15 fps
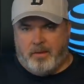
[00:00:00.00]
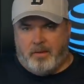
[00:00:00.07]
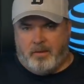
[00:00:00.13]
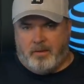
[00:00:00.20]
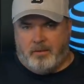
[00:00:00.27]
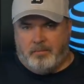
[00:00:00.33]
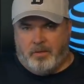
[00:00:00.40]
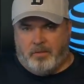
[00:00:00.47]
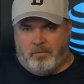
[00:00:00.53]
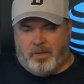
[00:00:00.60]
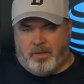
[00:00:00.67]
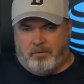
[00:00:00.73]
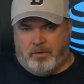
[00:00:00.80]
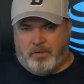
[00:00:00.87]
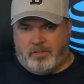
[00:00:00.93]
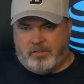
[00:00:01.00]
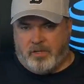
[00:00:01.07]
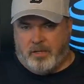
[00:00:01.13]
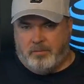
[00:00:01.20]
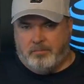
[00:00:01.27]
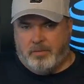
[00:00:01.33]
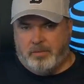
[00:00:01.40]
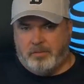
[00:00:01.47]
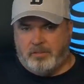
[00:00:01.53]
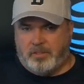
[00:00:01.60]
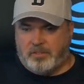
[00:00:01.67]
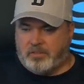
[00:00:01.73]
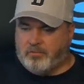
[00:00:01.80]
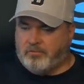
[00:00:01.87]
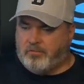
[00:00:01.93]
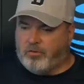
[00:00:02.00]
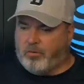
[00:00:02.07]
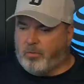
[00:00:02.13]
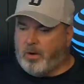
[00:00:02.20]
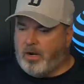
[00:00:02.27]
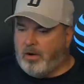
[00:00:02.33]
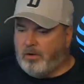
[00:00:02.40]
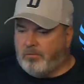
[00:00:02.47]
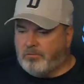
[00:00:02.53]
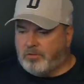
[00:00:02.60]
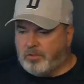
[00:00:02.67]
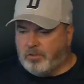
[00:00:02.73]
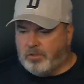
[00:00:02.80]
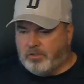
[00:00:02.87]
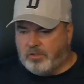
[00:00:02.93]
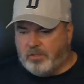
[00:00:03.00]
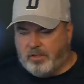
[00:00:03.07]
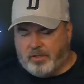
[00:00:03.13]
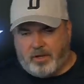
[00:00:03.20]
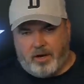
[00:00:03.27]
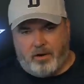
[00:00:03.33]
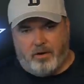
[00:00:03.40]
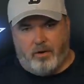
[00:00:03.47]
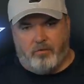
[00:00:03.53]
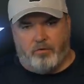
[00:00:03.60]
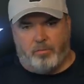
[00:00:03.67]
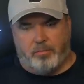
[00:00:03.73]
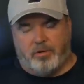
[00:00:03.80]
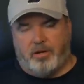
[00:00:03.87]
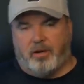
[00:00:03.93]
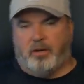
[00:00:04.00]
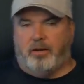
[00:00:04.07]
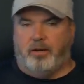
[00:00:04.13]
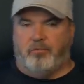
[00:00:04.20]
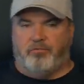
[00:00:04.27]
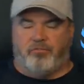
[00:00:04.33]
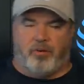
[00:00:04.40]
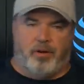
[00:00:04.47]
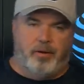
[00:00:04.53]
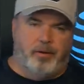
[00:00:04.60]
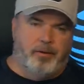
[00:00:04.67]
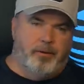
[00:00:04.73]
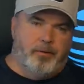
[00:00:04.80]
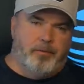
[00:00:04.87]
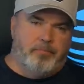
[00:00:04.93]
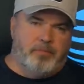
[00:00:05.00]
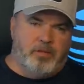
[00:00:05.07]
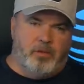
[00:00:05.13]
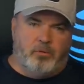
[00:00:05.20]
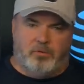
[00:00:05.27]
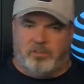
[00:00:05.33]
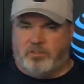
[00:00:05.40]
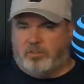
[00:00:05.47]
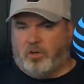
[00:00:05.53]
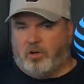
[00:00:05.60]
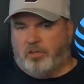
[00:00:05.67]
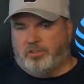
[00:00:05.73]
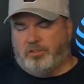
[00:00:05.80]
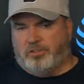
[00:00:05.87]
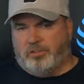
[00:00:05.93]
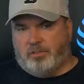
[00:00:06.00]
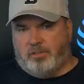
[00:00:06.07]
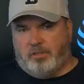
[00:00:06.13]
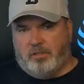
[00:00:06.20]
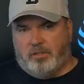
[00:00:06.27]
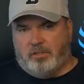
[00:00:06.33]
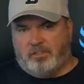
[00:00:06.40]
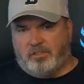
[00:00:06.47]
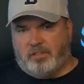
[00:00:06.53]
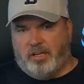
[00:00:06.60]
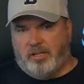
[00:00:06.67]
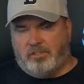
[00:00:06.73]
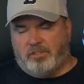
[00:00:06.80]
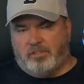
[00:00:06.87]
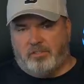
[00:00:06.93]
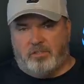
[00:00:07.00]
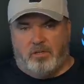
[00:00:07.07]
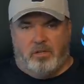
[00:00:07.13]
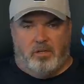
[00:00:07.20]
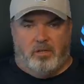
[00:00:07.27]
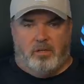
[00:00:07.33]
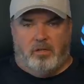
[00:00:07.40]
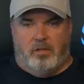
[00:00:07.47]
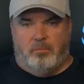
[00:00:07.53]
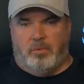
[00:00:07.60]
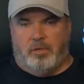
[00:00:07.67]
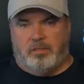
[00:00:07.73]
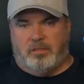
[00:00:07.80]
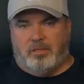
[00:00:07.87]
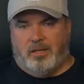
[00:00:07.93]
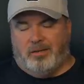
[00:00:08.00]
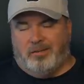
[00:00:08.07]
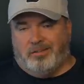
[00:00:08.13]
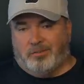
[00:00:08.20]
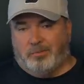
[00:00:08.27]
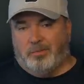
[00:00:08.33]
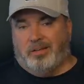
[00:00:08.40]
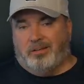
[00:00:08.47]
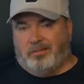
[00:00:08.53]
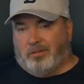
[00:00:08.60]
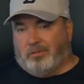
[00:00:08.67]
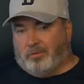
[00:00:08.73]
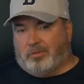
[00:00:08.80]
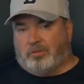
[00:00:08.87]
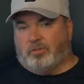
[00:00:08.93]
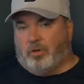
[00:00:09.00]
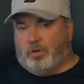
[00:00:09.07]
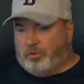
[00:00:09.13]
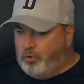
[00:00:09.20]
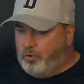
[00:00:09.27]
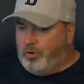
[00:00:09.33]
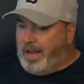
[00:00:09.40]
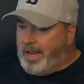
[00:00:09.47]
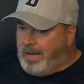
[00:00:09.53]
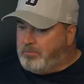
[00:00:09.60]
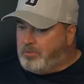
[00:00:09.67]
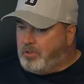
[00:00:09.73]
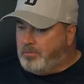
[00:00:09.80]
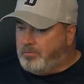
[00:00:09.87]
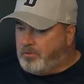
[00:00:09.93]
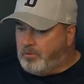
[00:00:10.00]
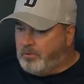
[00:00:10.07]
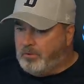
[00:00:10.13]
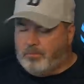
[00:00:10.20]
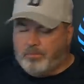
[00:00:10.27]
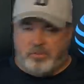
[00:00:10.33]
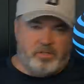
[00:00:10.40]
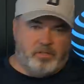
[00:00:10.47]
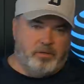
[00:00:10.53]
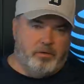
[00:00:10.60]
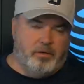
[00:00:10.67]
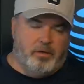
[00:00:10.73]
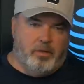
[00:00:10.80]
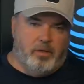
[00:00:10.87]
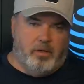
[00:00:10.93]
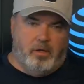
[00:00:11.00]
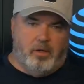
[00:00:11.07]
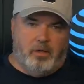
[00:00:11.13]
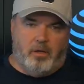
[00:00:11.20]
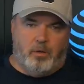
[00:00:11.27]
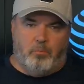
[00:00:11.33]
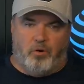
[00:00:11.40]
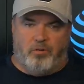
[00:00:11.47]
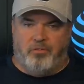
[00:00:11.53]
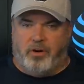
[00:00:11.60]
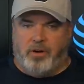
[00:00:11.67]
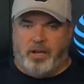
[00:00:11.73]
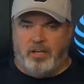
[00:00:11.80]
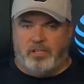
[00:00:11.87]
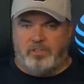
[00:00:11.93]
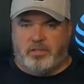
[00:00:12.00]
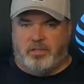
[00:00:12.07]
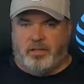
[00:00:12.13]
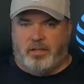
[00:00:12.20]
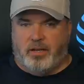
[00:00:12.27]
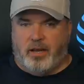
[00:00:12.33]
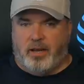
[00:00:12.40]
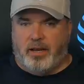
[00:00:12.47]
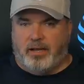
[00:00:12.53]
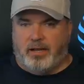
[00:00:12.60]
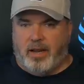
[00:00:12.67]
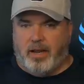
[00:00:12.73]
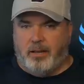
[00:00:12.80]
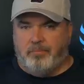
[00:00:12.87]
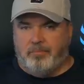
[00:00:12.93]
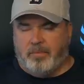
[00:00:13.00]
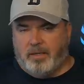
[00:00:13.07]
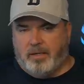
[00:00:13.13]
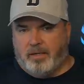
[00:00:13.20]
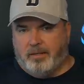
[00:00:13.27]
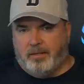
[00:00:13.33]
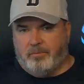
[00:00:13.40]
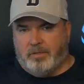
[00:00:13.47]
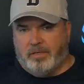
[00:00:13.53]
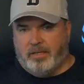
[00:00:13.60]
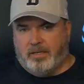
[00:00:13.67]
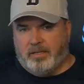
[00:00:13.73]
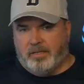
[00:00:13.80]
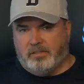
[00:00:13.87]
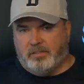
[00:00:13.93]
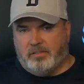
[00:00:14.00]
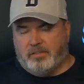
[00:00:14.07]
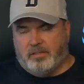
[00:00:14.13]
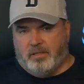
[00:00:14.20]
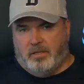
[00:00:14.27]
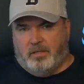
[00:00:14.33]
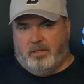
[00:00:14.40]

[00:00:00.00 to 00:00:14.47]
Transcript: uh, you know, they were in the same system for a while, so you can see the carryover, particularly up front, you know, with the charges and, and the stances. But uh, there's been, you know, there's only two games, so we, have seen a little more variation in the Atlanta game uh, than we did against